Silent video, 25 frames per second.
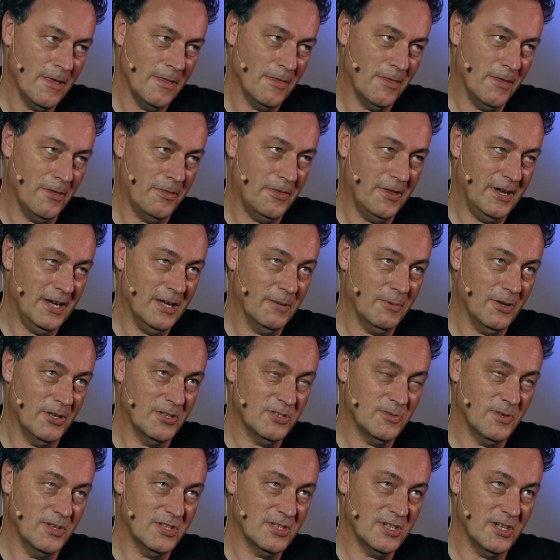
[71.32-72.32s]
The thing about
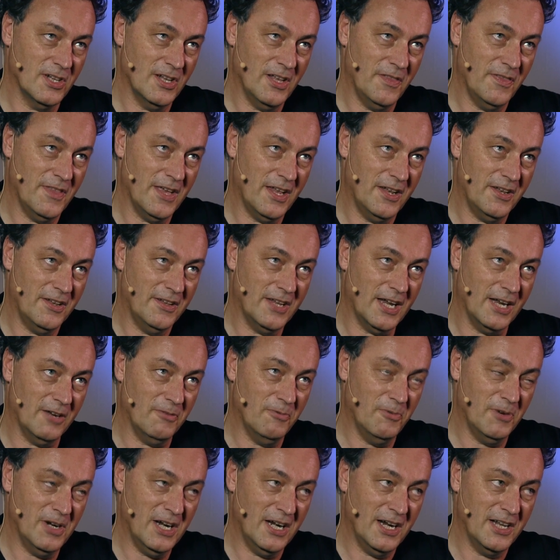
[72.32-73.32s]
Switzerland that, that
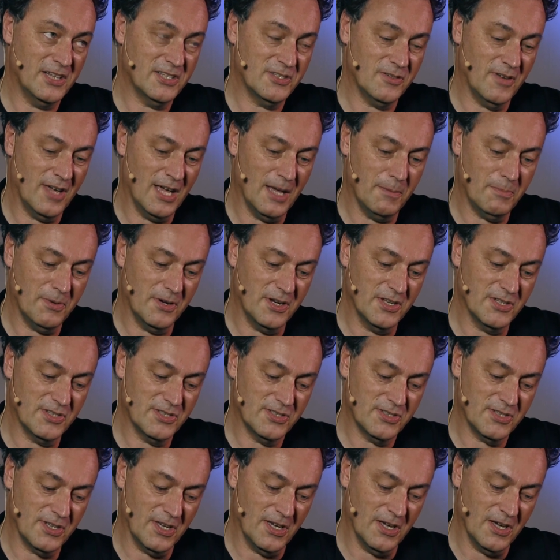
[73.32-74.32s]
really needs to happen
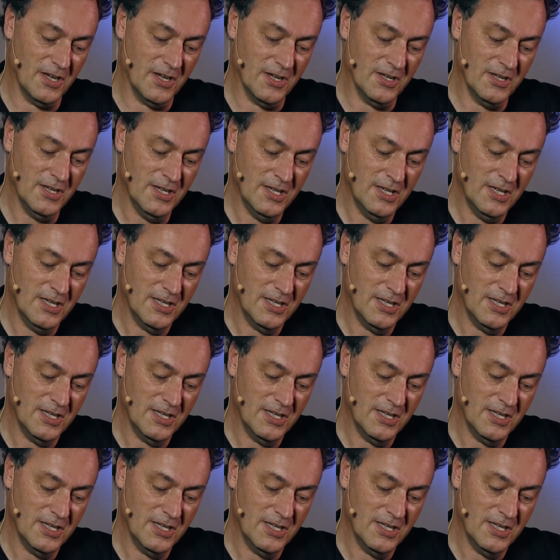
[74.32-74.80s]
is, uh,